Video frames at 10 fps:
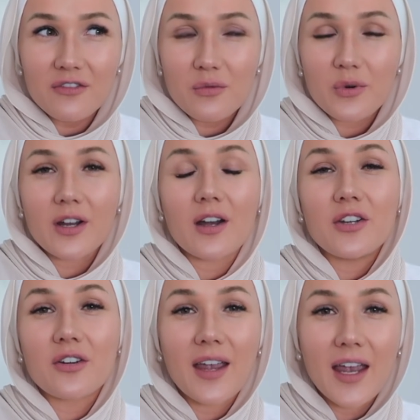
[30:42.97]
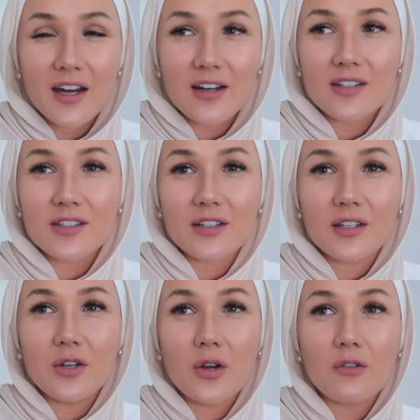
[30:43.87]
work on your character,
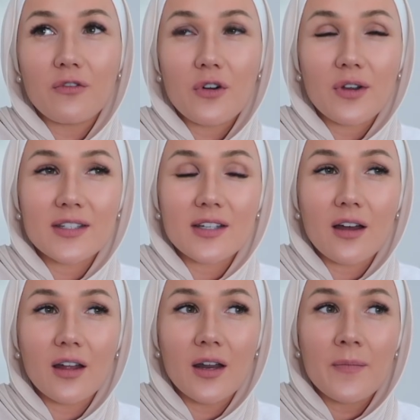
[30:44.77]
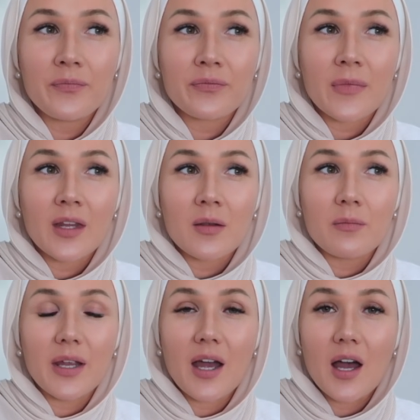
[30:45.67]
you know, focus on
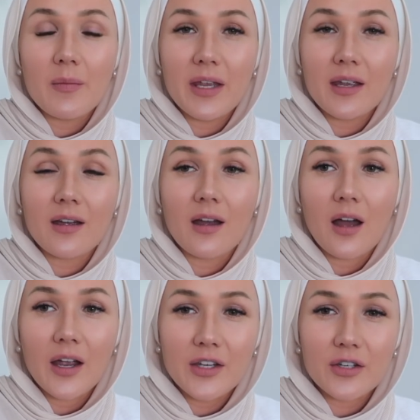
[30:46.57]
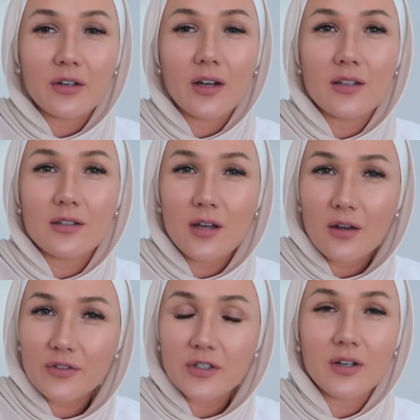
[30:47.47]
becoming kinder and
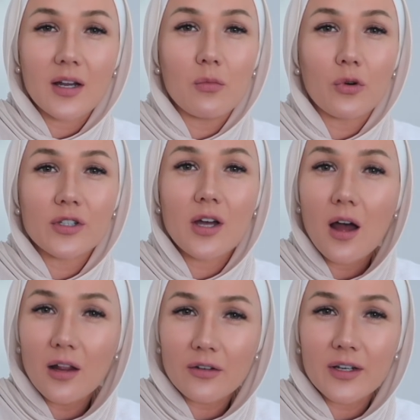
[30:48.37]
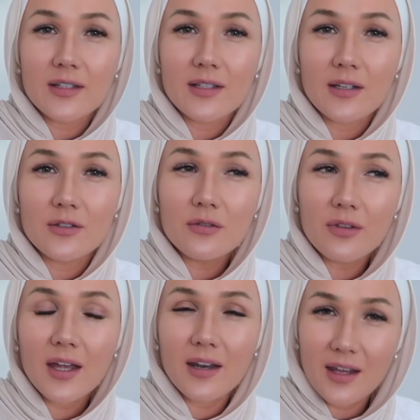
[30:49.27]
softer and more tolerant, and do
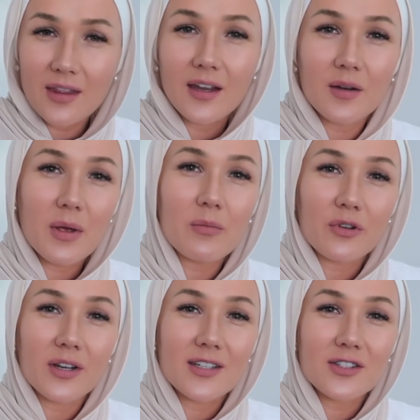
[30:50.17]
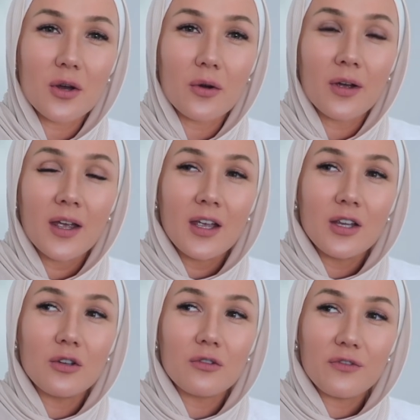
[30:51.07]
that in their memory. So
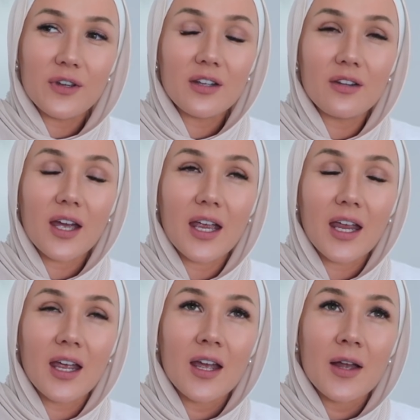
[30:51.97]
you feel like